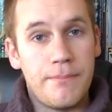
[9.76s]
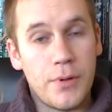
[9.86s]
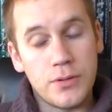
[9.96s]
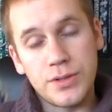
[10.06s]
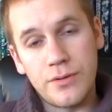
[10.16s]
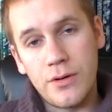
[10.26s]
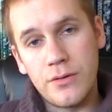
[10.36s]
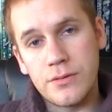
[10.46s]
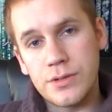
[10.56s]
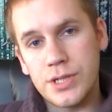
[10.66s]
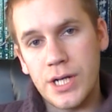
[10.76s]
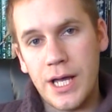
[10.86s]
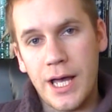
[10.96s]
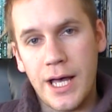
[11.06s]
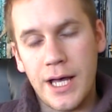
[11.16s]
Boltorange
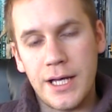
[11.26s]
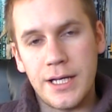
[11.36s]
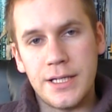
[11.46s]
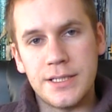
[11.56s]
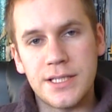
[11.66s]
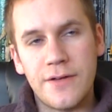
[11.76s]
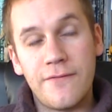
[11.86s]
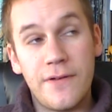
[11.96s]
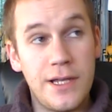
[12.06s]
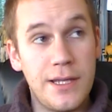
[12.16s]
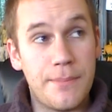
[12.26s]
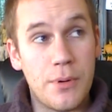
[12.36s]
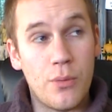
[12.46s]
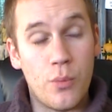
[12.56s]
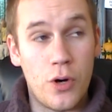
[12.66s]
and Philippe
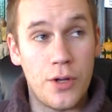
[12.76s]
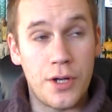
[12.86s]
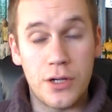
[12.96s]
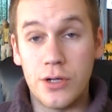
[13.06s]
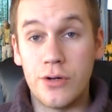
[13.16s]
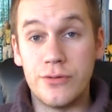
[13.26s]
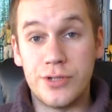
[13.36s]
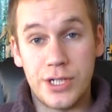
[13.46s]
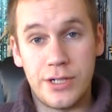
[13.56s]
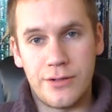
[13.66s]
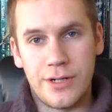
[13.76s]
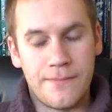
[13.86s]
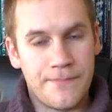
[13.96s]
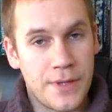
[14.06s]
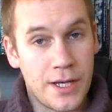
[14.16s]
One Gojira.
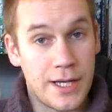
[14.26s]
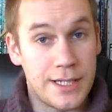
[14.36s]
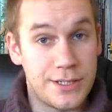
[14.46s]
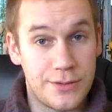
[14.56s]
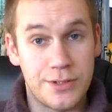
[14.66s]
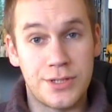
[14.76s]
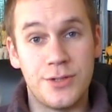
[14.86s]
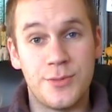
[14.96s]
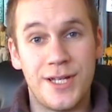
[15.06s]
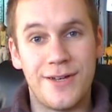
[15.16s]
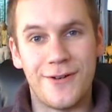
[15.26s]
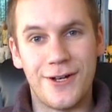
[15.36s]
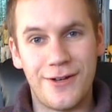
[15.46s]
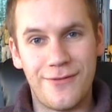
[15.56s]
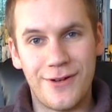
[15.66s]
And do excuse me if
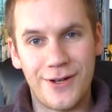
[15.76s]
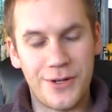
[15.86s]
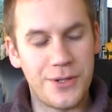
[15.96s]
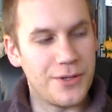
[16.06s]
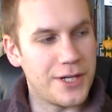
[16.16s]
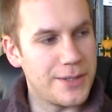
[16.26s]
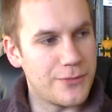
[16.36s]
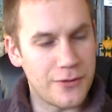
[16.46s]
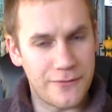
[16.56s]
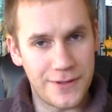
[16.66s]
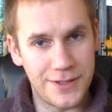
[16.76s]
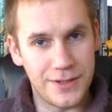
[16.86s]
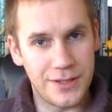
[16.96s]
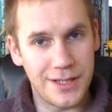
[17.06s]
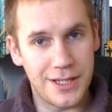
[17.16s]
I've uh, got your name wrong,
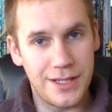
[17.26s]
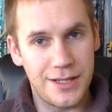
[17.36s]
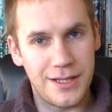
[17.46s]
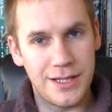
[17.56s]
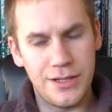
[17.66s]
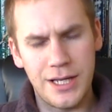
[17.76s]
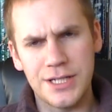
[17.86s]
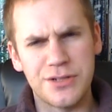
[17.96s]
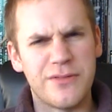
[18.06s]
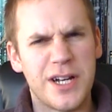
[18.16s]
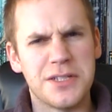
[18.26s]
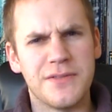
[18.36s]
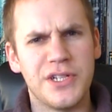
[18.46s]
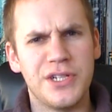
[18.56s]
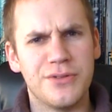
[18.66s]
Phil. As you're
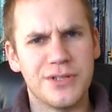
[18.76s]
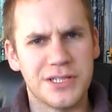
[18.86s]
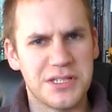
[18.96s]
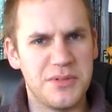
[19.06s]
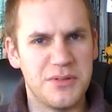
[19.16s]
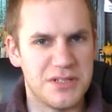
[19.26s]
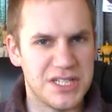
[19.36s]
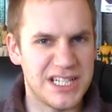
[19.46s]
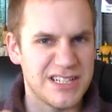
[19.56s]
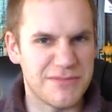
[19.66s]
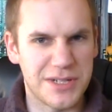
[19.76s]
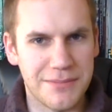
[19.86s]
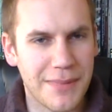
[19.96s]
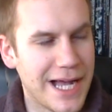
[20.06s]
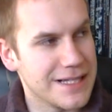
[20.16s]
relatively new to this community, it doesn't
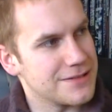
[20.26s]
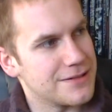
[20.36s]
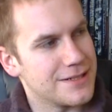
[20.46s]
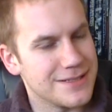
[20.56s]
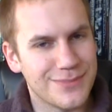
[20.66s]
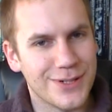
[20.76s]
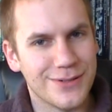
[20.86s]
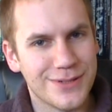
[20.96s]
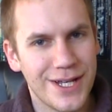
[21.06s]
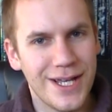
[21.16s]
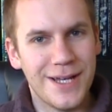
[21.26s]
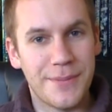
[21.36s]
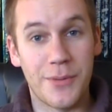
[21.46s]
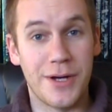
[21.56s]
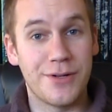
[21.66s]
really matter, I suppose.
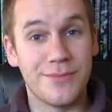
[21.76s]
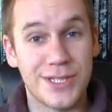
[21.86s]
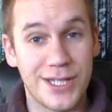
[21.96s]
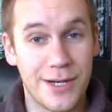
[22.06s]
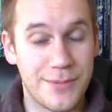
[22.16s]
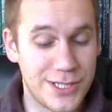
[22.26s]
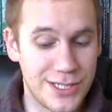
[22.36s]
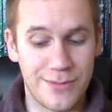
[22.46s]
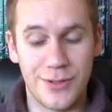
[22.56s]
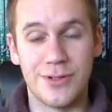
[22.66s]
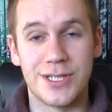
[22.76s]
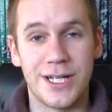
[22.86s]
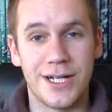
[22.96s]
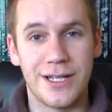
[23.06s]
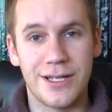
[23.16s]
But welcome to the R P G community.
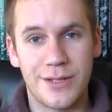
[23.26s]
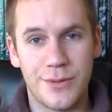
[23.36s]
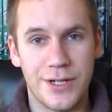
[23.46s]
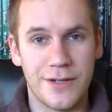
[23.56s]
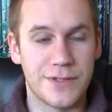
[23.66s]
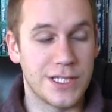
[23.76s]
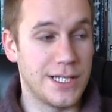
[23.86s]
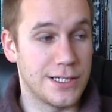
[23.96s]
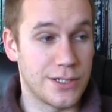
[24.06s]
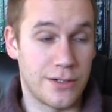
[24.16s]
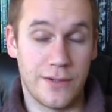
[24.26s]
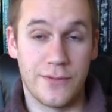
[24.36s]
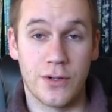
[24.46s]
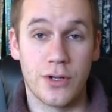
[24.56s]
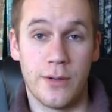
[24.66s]
I like what I've seen. Sorry I've
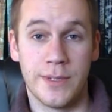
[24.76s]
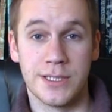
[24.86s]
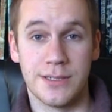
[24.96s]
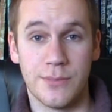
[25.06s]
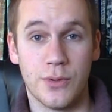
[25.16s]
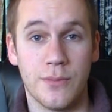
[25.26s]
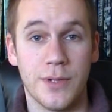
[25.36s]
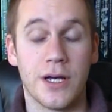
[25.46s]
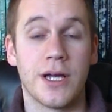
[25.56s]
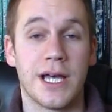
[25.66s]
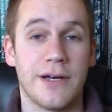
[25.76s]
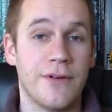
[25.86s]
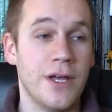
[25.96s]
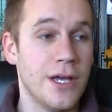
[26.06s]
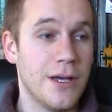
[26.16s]
not commented more, but I have
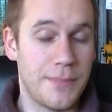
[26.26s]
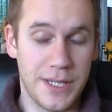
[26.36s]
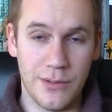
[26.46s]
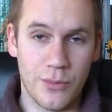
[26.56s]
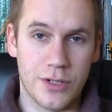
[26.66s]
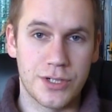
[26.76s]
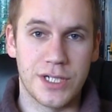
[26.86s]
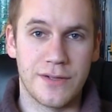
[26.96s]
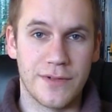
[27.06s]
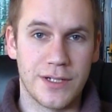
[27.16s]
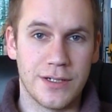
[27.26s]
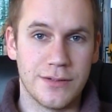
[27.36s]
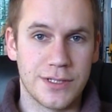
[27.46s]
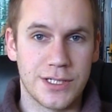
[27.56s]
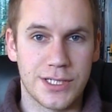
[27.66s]
been watching
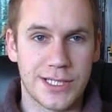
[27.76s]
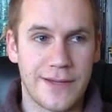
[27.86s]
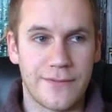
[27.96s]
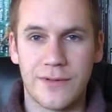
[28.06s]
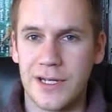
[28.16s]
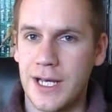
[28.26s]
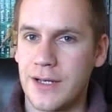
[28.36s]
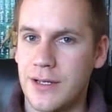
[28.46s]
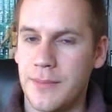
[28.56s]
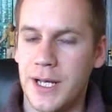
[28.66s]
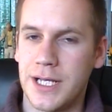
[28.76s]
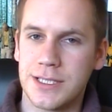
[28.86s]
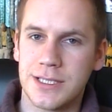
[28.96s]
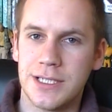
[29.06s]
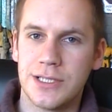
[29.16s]
videos. I just haven't really had
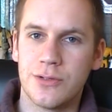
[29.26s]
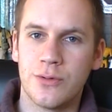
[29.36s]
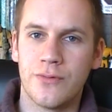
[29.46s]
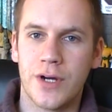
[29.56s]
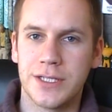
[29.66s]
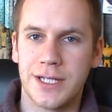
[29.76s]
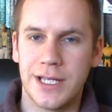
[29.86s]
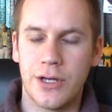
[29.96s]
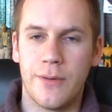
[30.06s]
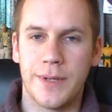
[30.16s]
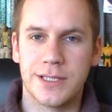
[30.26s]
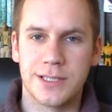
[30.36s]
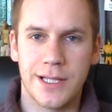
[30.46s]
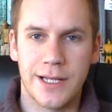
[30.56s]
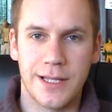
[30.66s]
capacity to write any
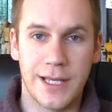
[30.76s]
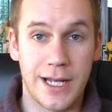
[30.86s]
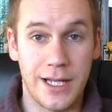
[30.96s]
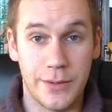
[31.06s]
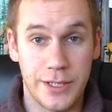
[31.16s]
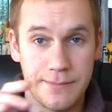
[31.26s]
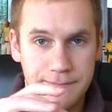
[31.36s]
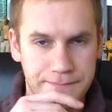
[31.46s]
comments lately. Anyway.